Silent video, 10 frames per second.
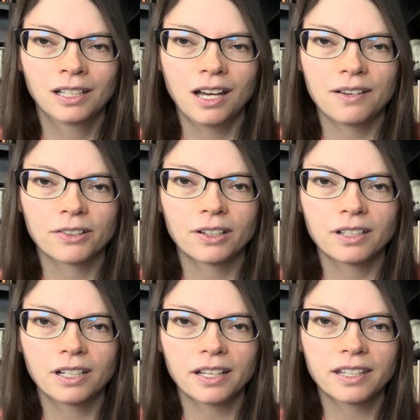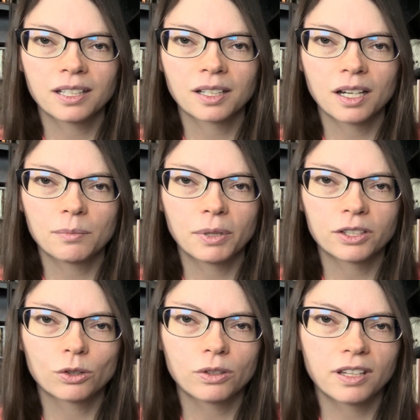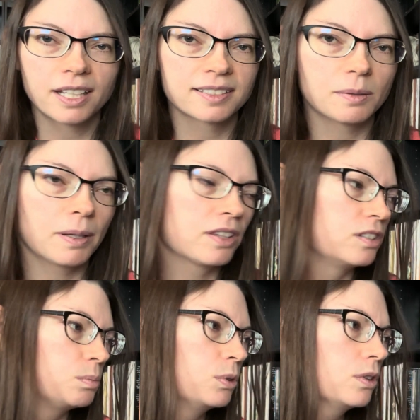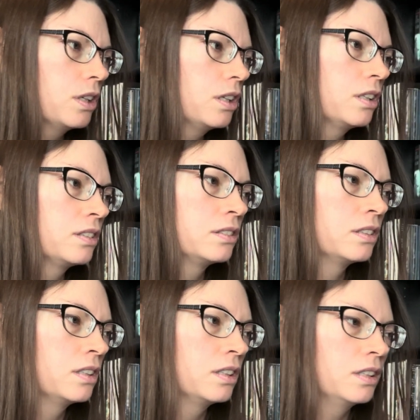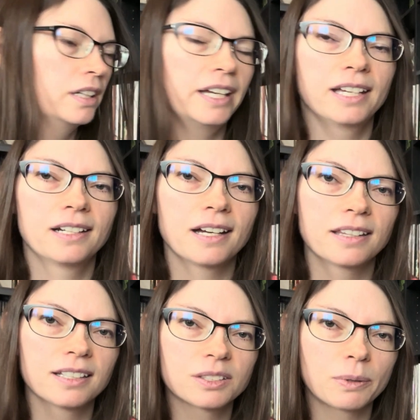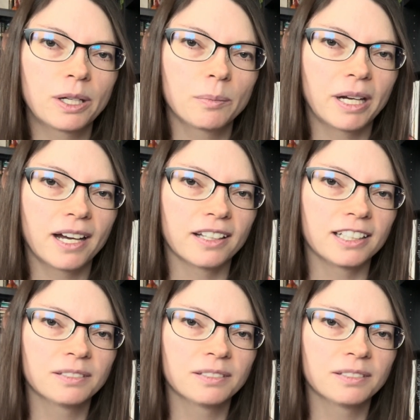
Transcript: I've heard nothing but good things about this book, and I think it's right up my alley.